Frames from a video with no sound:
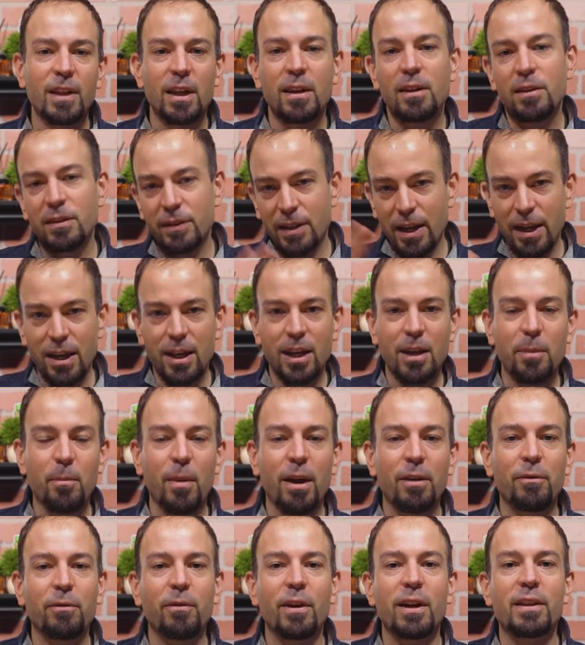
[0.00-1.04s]
Stay inky,
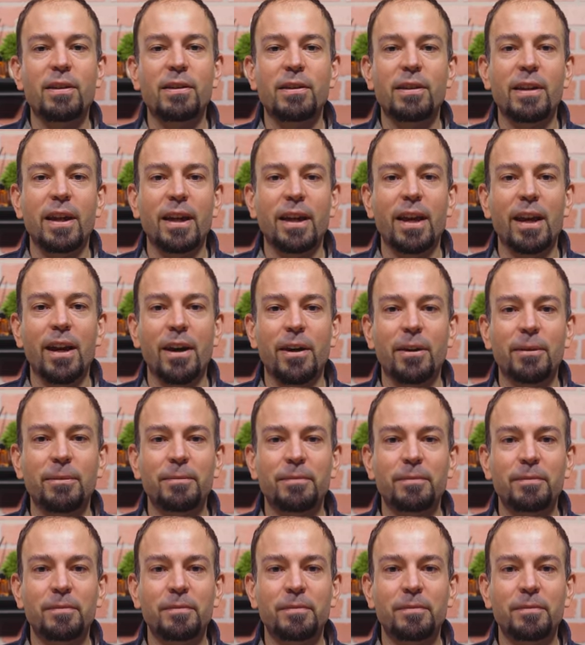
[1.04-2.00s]
my friends. Take care.